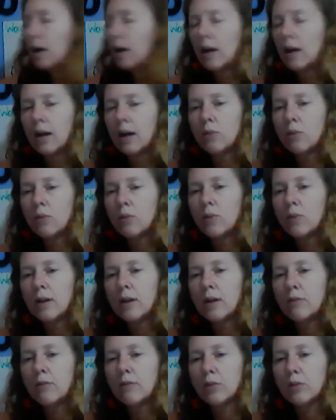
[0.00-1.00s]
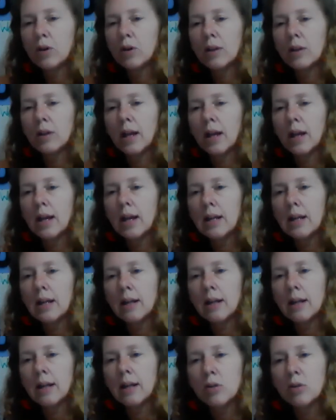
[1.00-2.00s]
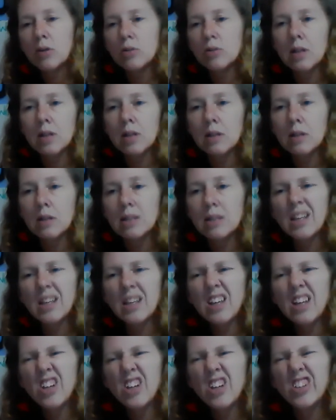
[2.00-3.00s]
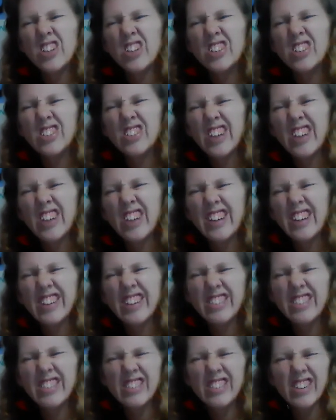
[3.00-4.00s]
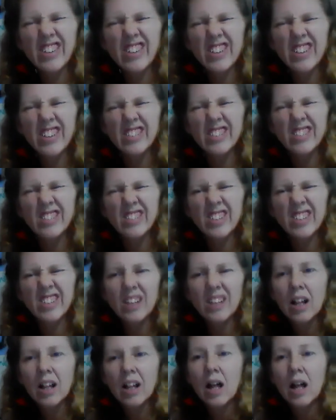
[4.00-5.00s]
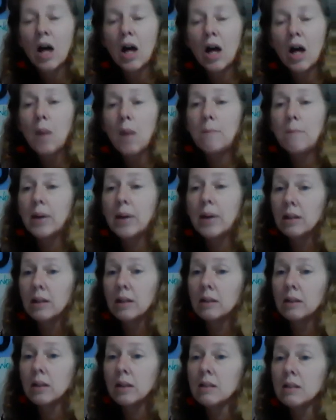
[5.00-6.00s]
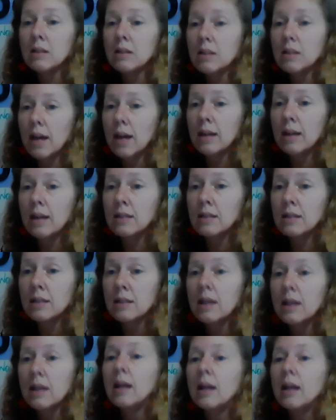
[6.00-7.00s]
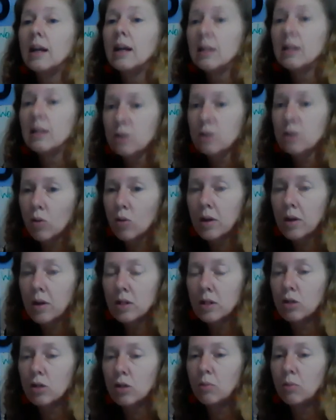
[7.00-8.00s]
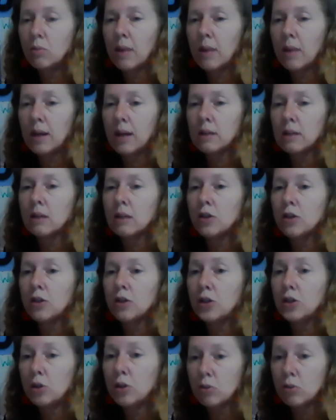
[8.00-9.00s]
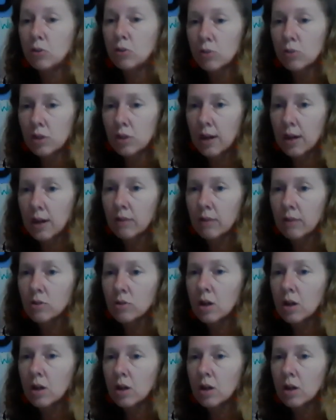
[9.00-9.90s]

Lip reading: And we've learned that EW says ew, like, oh, gross. But in this case, it's going to make the U sound.